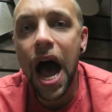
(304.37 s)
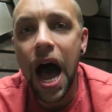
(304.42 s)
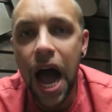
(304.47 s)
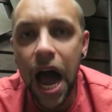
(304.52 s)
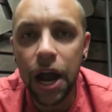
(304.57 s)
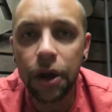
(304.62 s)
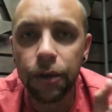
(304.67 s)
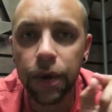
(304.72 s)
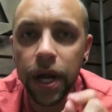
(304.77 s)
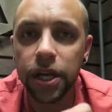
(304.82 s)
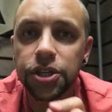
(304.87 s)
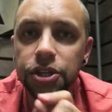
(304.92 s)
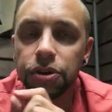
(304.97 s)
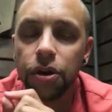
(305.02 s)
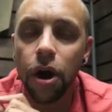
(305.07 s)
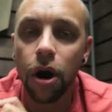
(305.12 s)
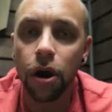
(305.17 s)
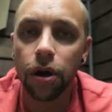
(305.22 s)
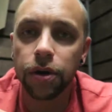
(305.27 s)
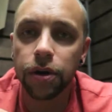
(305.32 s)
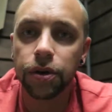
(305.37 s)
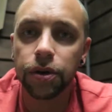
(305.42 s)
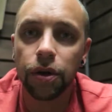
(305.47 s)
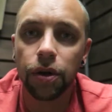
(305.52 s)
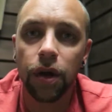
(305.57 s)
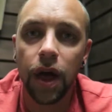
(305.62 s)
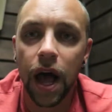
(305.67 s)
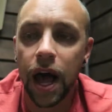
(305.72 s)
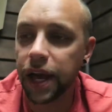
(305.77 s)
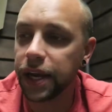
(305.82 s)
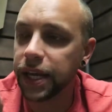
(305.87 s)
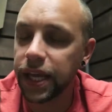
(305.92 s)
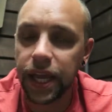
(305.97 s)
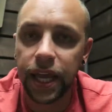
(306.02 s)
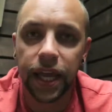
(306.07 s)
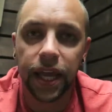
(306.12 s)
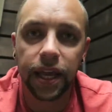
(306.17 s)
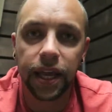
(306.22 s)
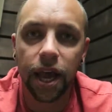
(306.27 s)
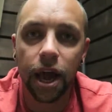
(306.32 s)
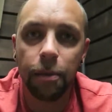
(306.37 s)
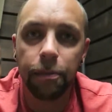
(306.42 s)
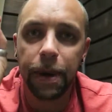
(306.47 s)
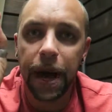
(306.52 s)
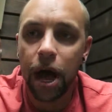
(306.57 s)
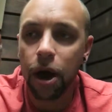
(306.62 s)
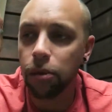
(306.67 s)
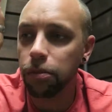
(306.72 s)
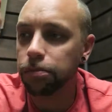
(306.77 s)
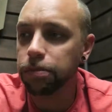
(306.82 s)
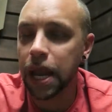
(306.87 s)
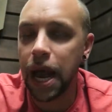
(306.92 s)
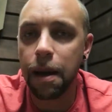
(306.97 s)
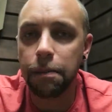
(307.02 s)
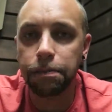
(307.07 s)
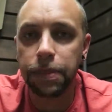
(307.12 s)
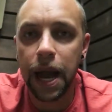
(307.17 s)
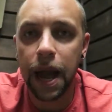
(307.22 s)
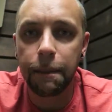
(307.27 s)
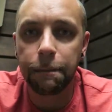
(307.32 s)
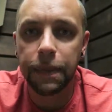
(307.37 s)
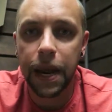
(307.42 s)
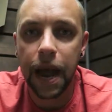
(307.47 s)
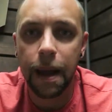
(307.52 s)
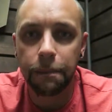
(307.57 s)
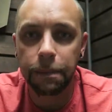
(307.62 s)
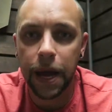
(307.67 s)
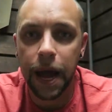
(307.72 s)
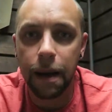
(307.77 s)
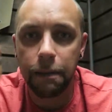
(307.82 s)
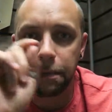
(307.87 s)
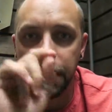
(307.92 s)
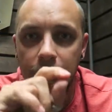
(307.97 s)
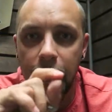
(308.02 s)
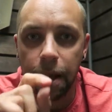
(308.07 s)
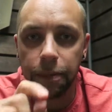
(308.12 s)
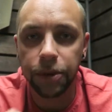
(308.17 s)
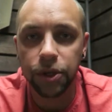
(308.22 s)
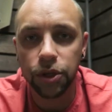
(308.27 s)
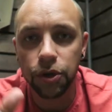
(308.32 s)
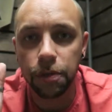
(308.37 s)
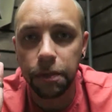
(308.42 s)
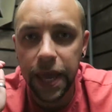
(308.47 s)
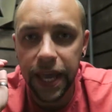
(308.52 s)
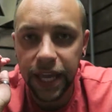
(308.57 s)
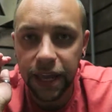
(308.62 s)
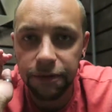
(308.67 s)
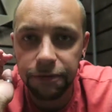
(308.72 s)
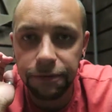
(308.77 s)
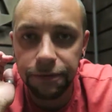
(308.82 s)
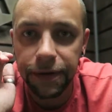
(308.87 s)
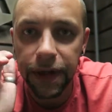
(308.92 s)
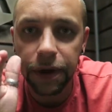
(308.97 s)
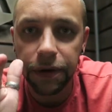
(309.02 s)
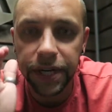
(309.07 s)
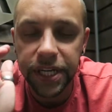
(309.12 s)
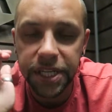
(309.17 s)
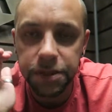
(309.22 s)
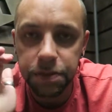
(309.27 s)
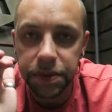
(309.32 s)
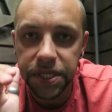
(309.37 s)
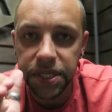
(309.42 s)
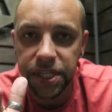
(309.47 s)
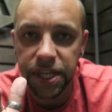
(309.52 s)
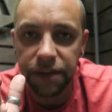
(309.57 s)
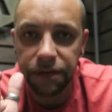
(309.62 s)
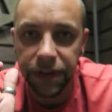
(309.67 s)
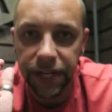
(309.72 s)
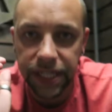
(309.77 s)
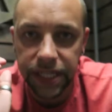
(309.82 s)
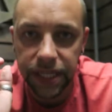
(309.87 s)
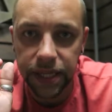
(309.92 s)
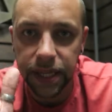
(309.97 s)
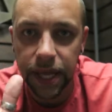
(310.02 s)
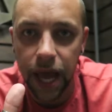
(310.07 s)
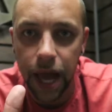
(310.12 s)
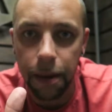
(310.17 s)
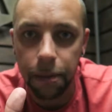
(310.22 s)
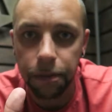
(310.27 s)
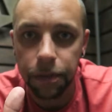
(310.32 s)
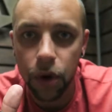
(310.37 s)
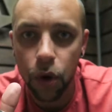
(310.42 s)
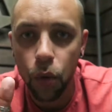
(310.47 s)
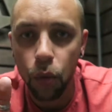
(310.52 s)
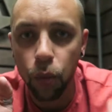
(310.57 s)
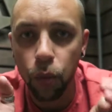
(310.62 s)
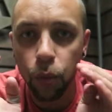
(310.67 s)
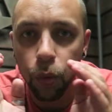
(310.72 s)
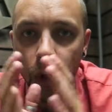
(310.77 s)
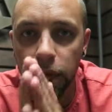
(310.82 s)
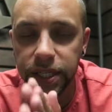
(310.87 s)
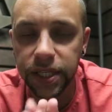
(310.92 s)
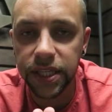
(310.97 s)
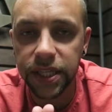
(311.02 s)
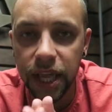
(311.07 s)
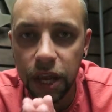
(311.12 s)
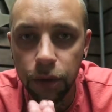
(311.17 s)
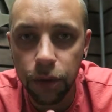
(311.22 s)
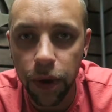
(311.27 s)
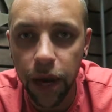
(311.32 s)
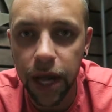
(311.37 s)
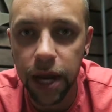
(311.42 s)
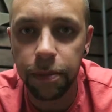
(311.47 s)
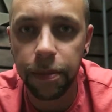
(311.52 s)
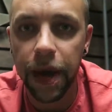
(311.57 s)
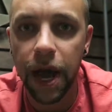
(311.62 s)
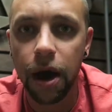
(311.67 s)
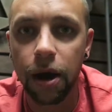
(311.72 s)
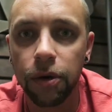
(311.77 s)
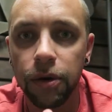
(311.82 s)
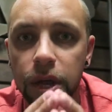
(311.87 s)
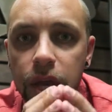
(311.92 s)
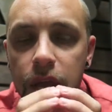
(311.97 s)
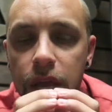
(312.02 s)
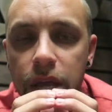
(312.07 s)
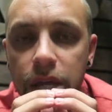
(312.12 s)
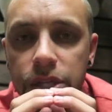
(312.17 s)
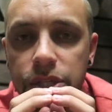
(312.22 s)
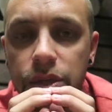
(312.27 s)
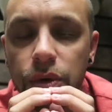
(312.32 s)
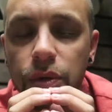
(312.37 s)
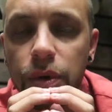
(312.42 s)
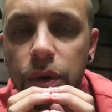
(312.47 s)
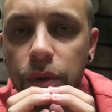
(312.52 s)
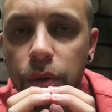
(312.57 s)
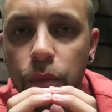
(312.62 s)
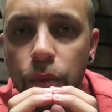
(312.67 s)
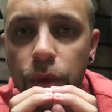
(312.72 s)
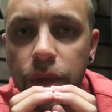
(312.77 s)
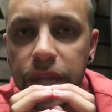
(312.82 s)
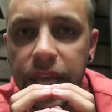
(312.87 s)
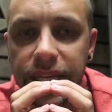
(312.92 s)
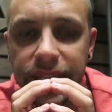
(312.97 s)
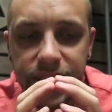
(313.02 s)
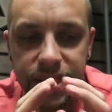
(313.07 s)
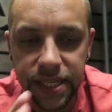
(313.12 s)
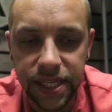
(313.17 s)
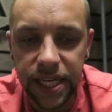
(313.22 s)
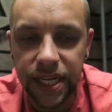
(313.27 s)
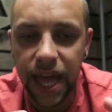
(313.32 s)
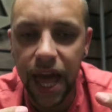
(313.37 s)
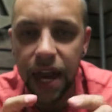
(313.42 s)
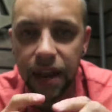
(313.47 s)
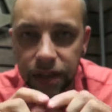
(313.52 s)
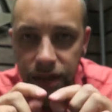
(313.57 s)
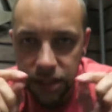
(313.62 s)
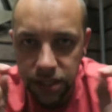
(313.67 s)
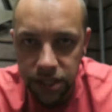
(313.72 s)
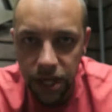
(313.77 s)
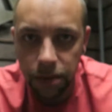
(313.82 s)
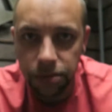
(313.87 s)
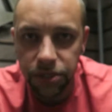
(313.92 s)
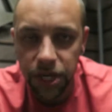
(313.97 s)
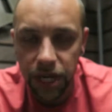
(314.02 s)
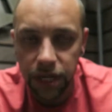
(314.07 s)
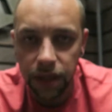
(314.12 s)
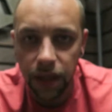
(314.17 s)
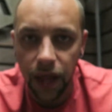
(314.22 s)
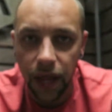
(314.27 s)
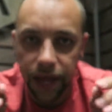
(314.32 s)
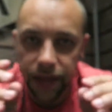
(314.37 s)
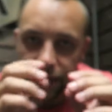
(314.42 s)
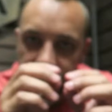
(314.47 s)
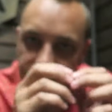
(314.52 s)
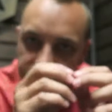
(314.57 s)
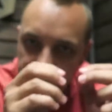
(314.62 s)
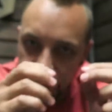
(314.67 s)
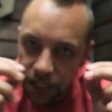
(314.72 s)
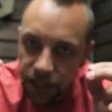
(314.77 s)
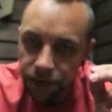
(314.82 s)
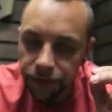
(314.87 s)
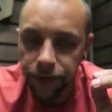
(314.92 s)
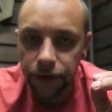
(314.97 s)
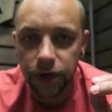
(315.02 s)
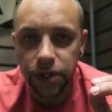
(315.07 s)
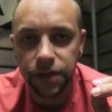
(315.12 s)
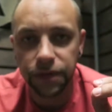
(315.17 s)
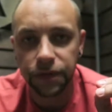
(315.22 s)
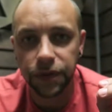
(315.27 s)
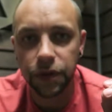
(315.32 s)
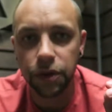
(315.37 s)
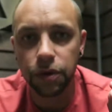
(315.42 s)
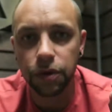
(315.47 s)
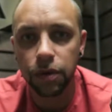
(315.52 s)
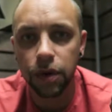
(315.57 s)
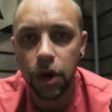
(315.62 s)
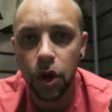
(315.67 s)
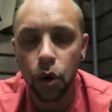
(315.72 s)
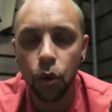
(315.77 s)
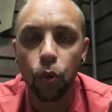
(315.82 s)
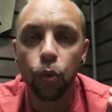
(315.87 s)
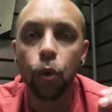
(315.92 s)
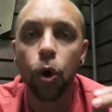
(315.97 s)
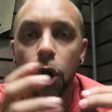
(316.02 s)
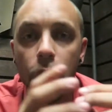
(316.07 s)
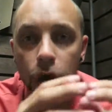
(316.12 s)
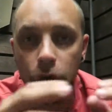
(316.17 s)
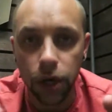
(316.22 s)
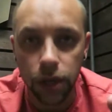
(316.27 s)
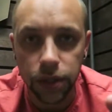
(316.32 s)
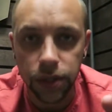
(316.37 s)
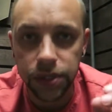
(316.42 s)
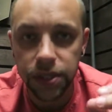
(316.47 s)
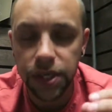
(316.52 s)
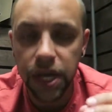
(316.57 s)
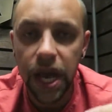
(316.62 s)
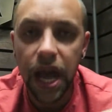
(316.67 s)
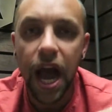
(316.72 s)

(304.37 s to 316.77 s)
"I read your article on Inc. about blah, blah, blah, blah, blah." You make it very specific to them. What did they write about? So when they see that in the subject line and they see the first few words,